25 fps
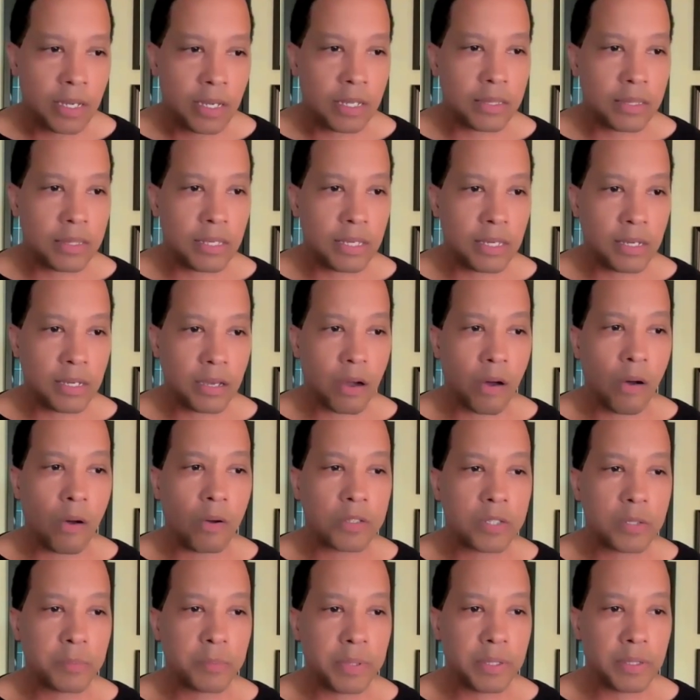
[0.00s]
I think
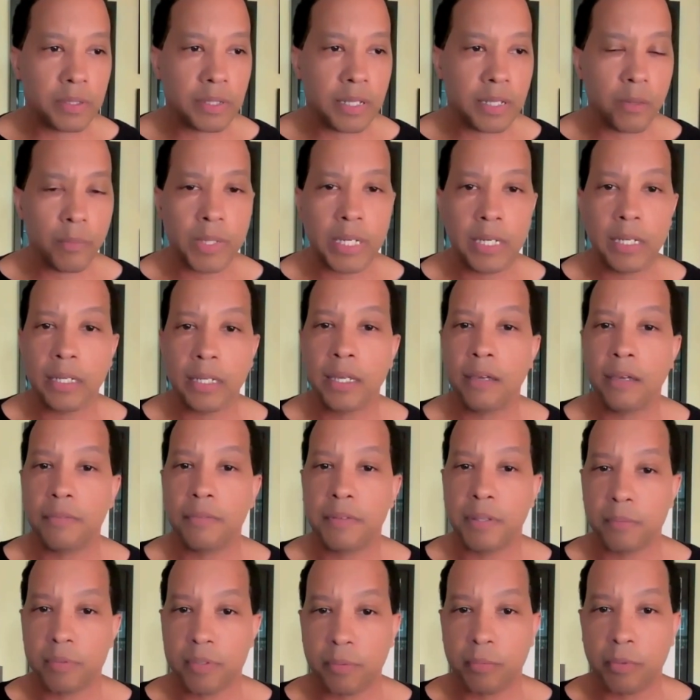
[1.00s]
ultimately we need to give
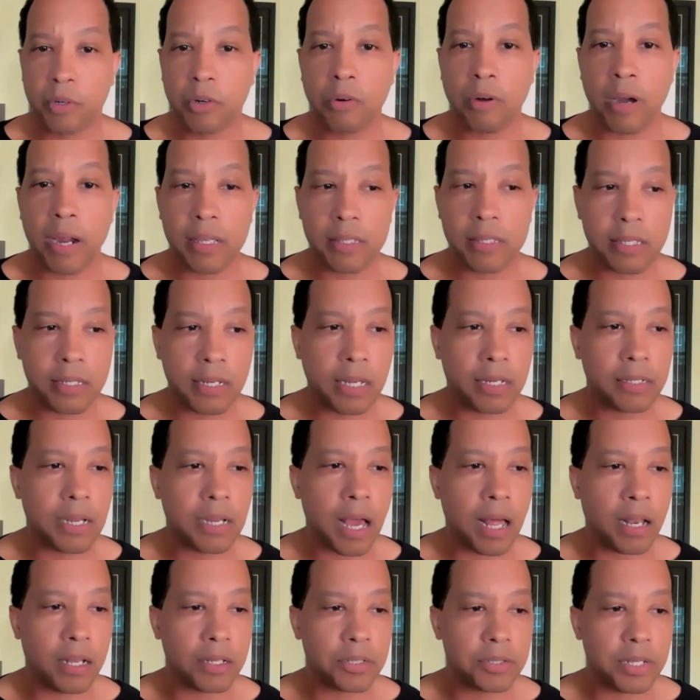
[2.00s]
them some grace and
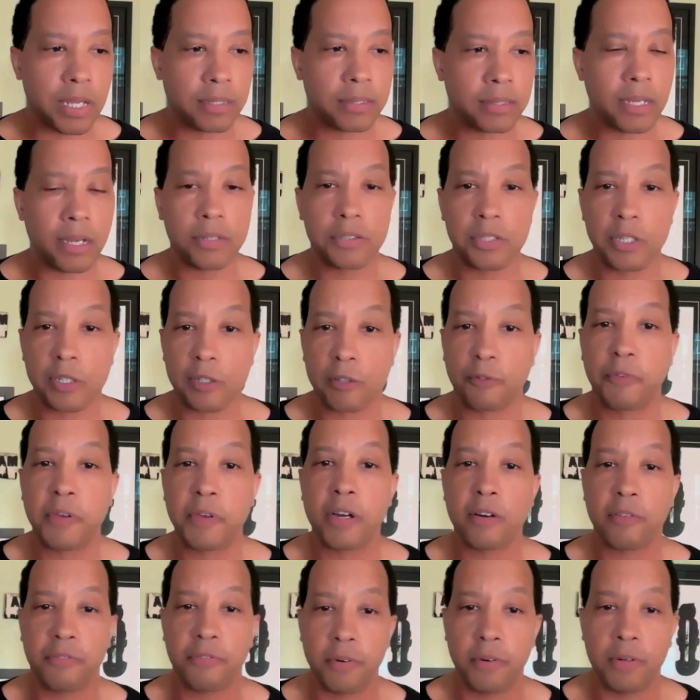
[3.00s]
acknowledge that they're just
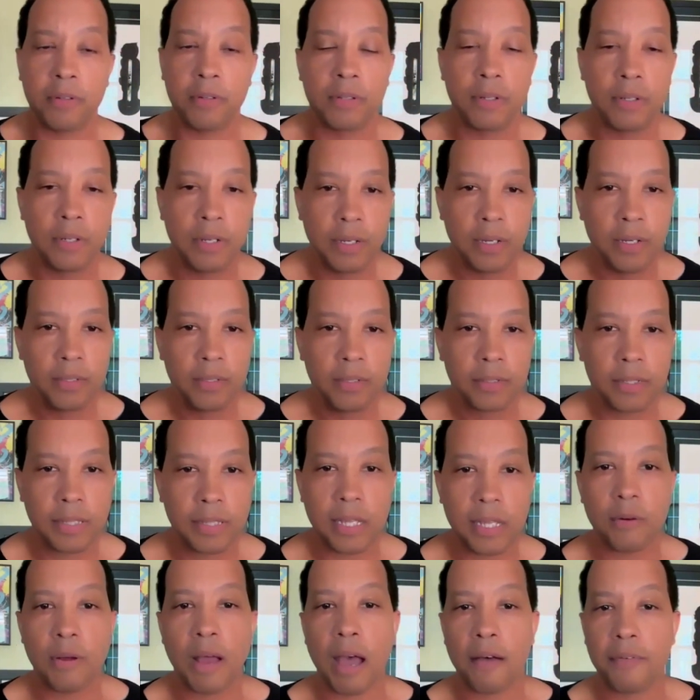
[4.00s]
fearful, that
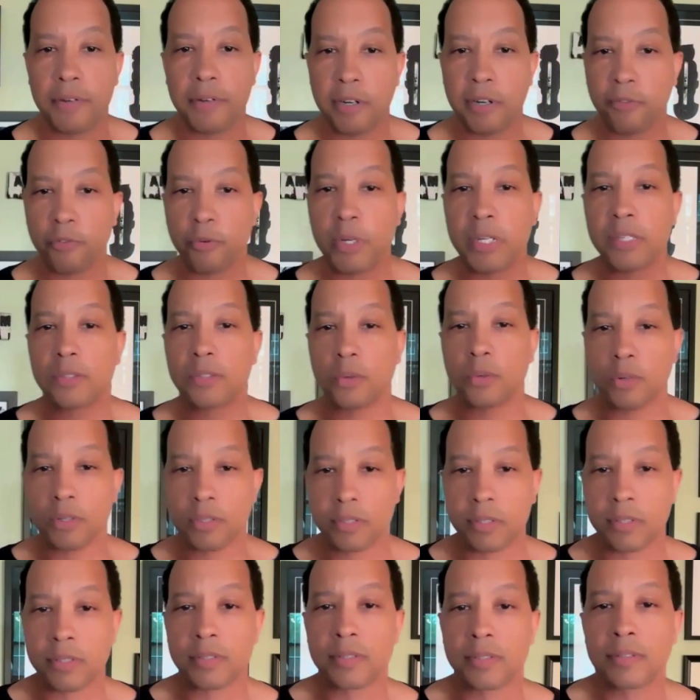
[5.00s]
they don't have enough
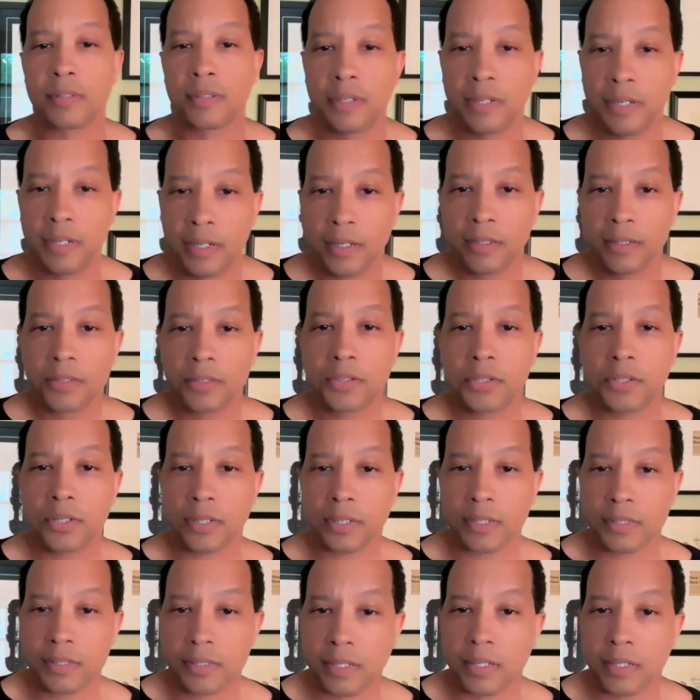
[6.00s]
resources to
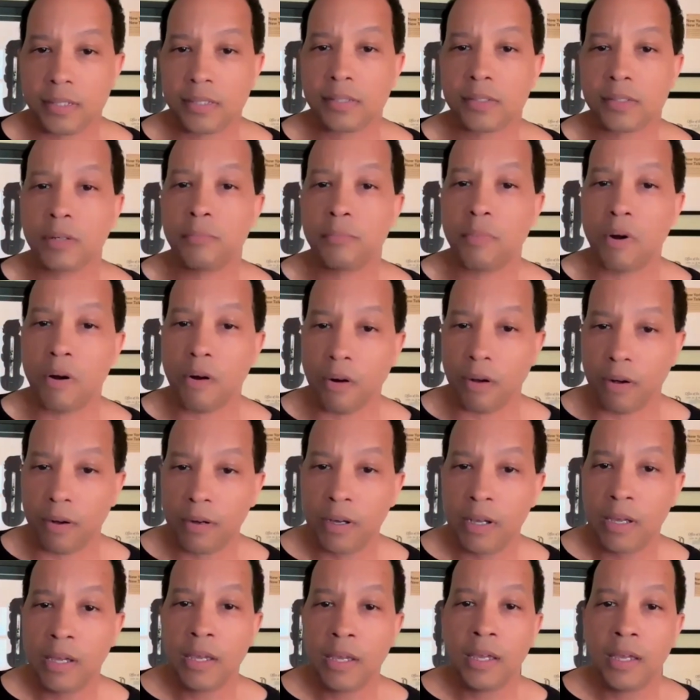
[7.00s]
exist tomorrow.